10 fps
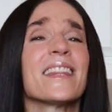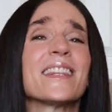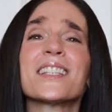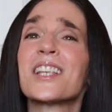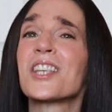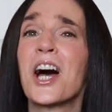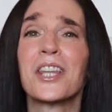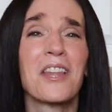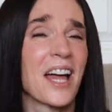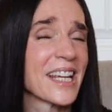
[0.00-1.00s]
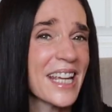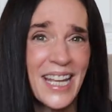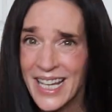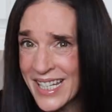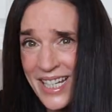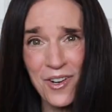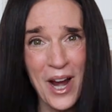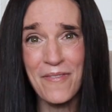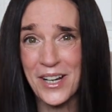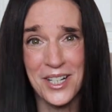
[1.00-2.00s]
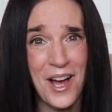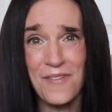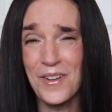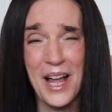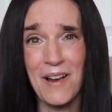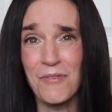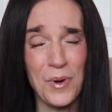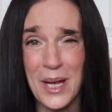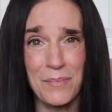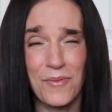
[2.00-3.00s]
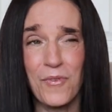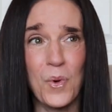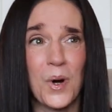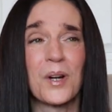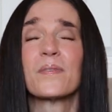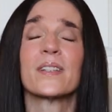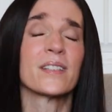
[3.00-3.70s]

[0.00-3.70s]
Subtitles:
This is unlike any graphic novel I've read before.